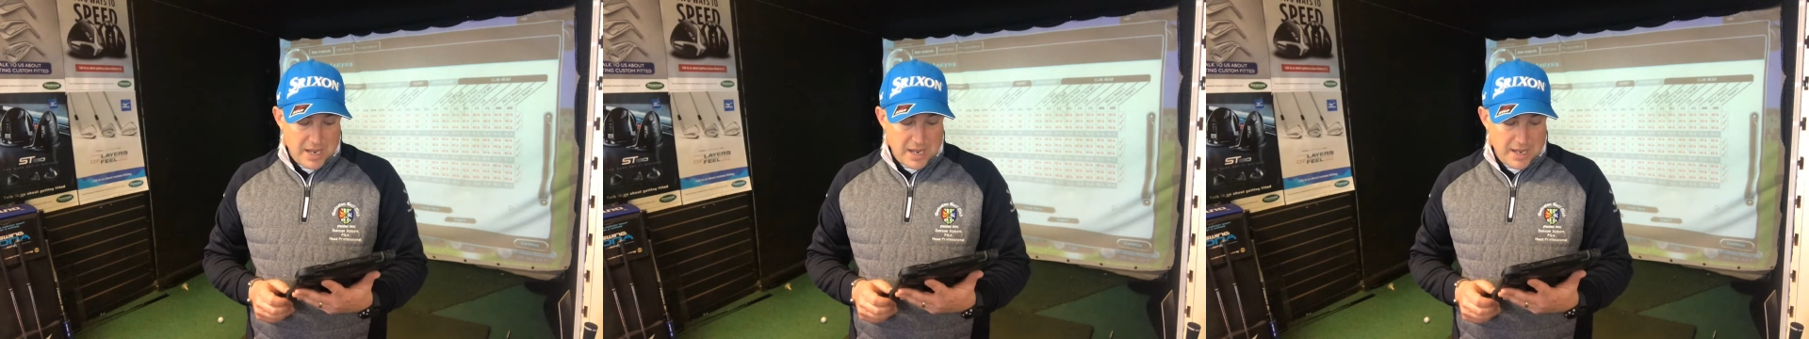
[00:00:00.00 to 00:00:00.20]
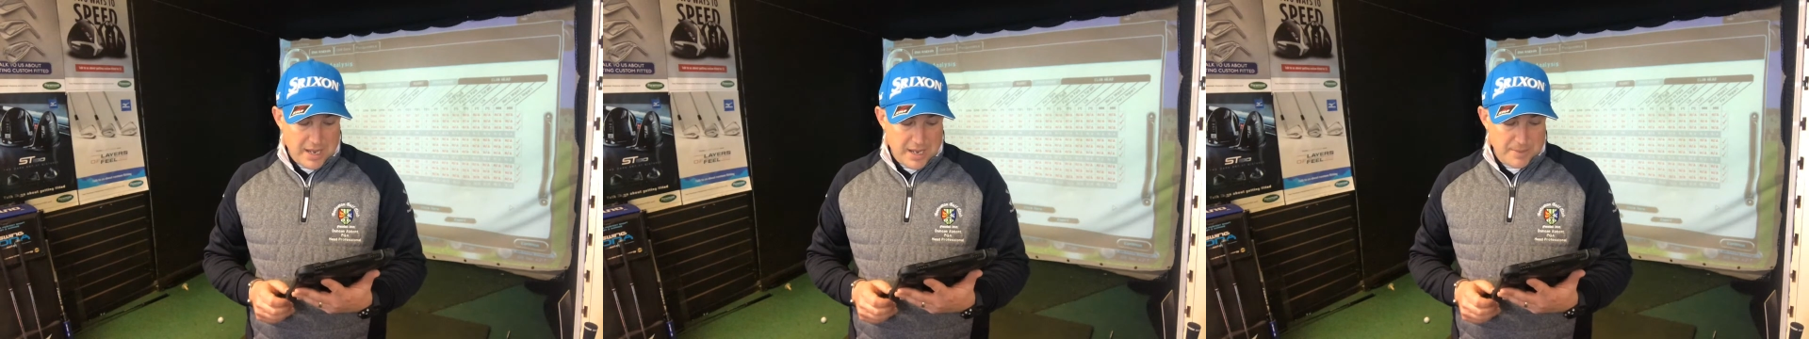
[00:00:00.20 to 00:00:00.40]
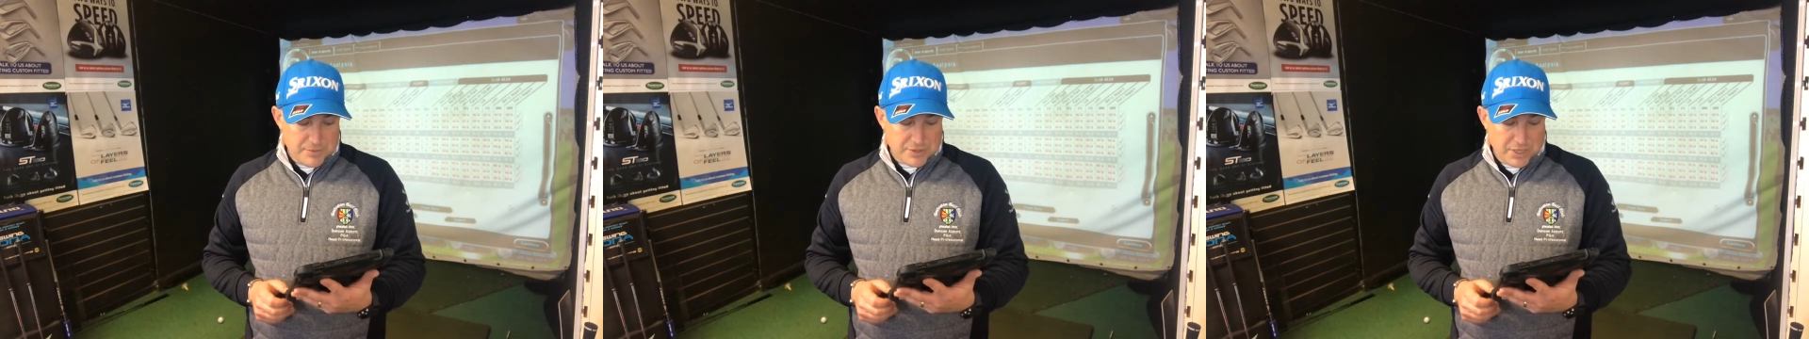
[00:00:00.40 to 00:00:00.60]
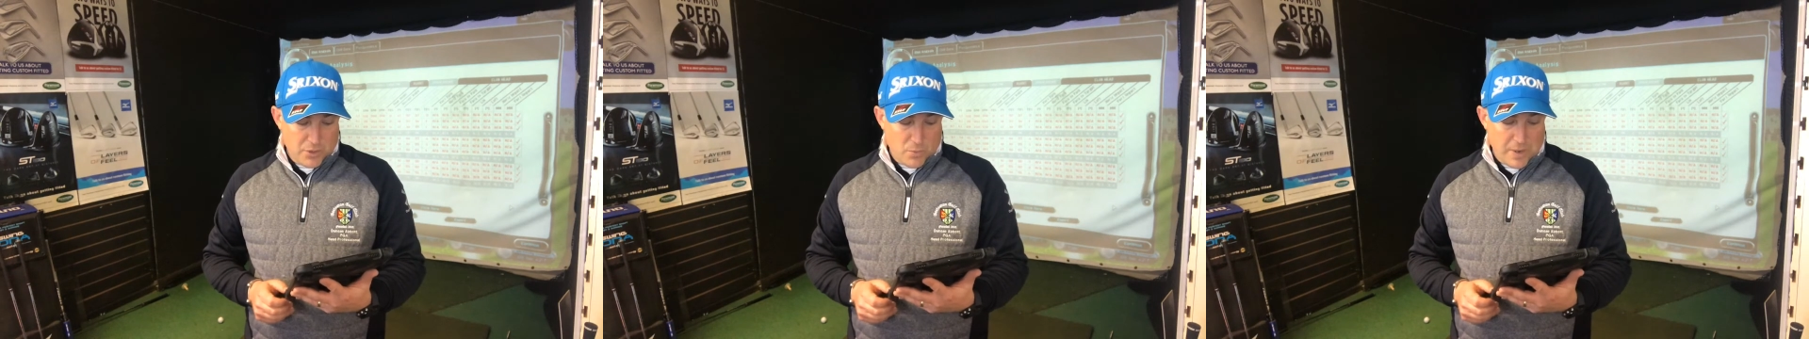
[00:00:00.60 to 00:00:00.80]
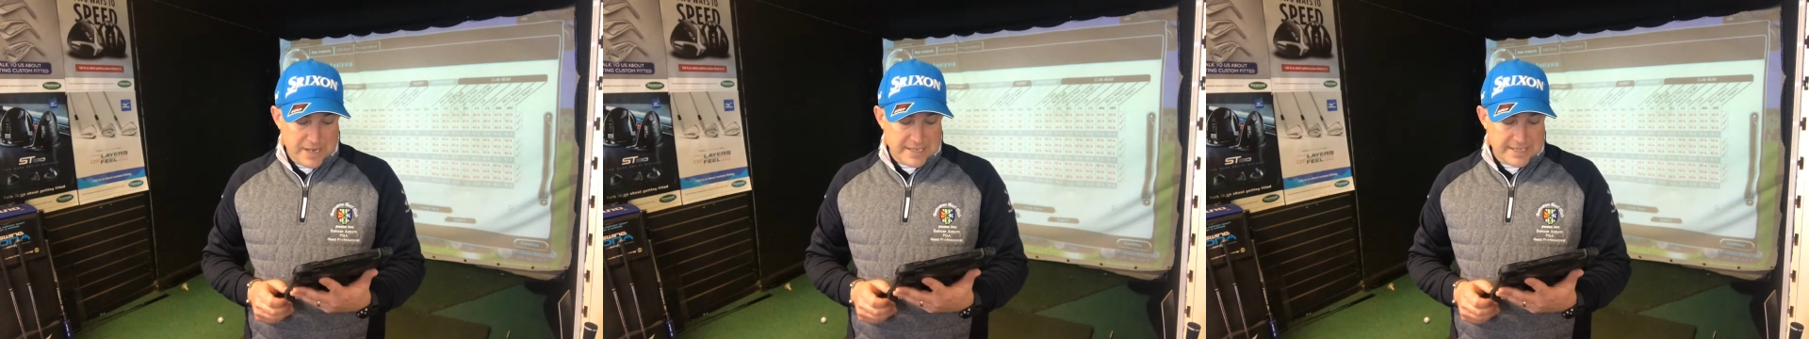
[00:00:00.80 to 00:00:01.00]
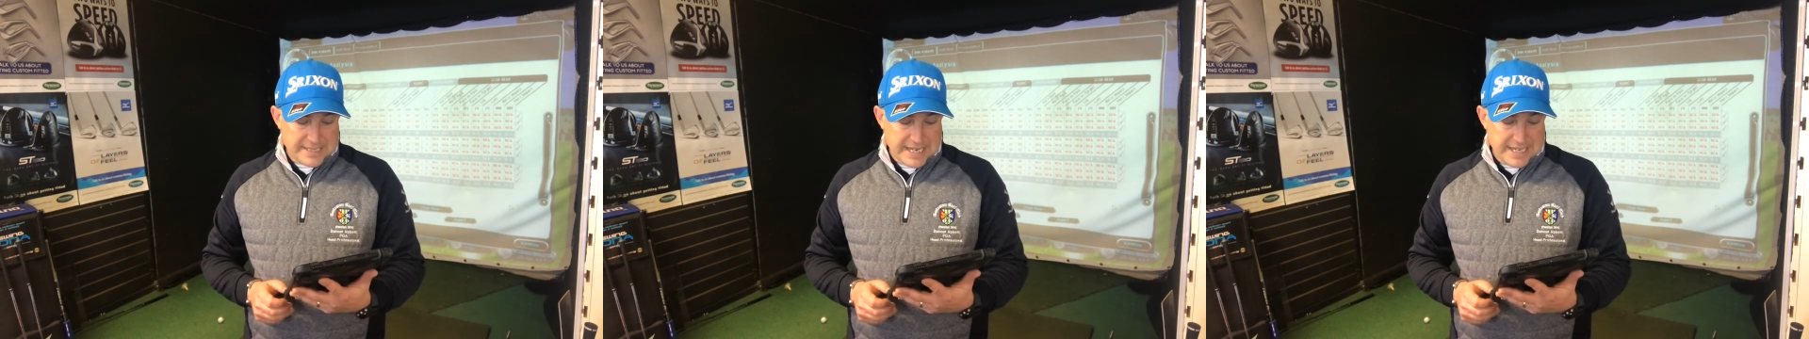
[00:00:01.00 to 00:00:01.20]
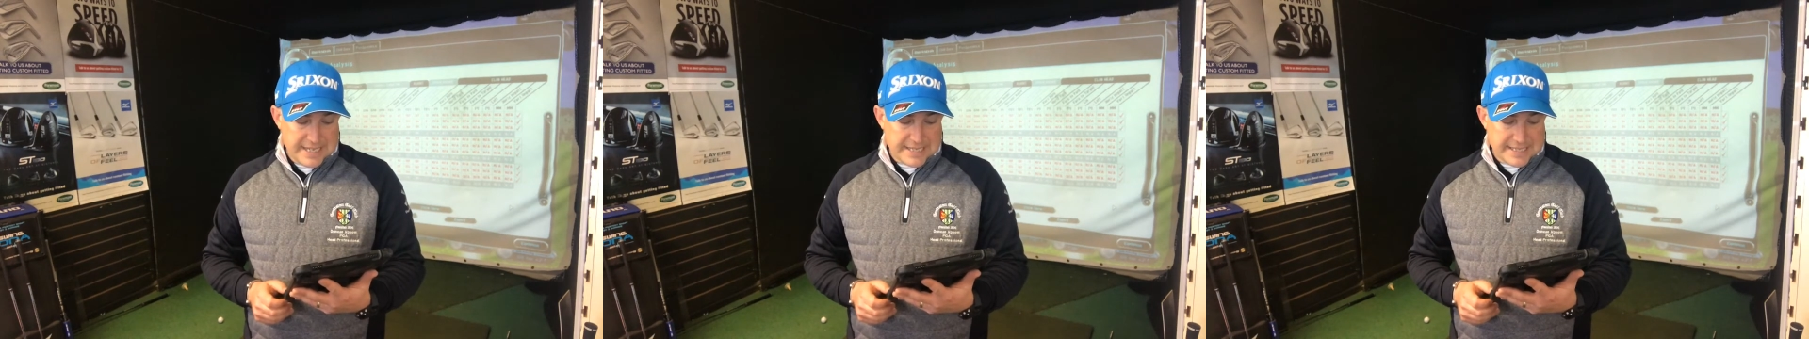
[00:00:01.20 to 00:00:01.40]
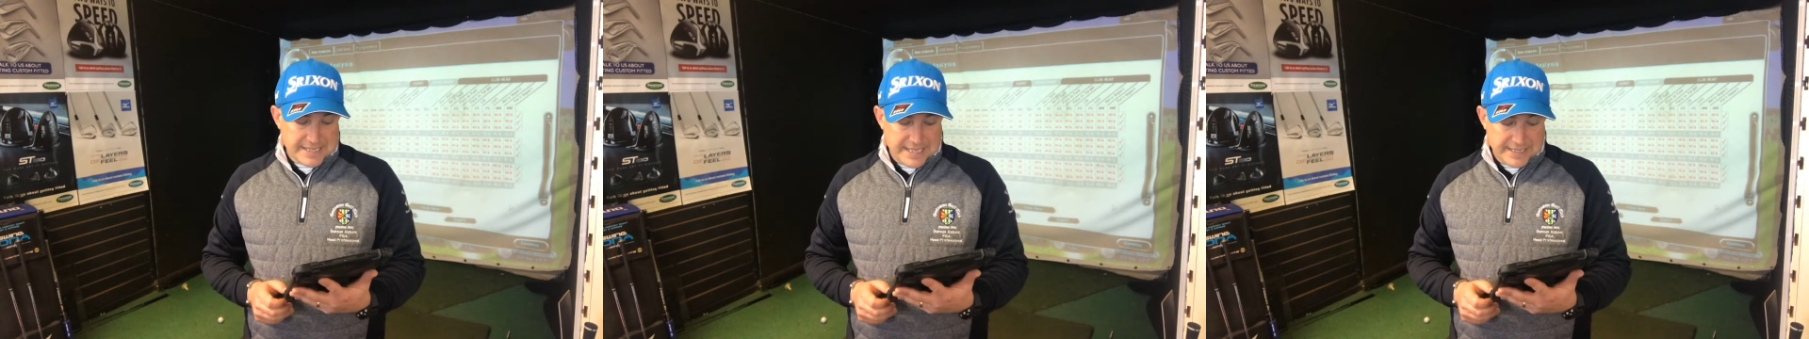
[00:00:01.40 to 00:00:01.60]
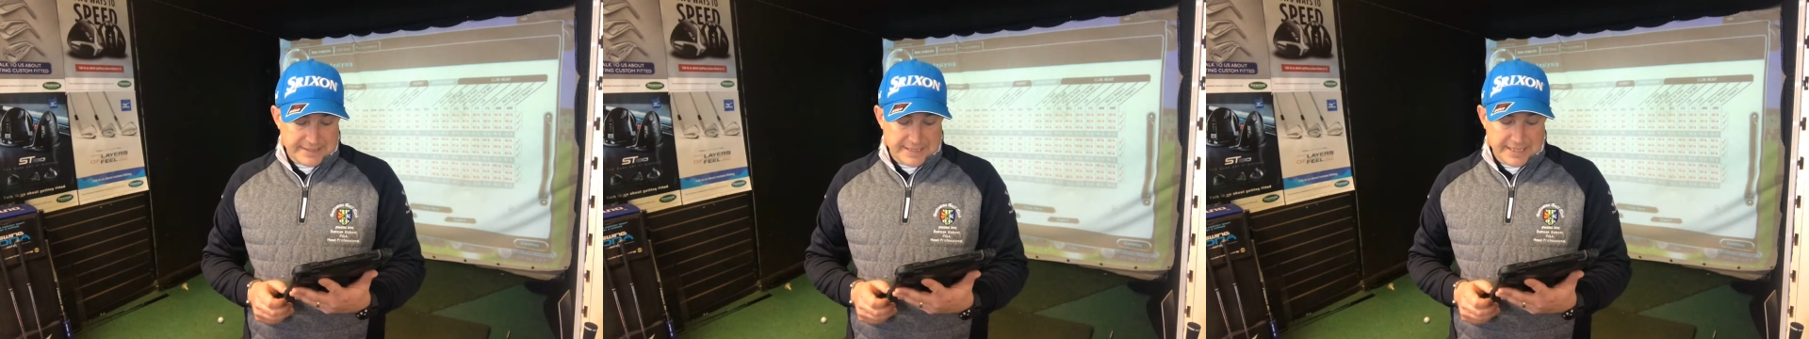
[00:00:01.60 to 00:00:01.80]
So Wednesday the 6th,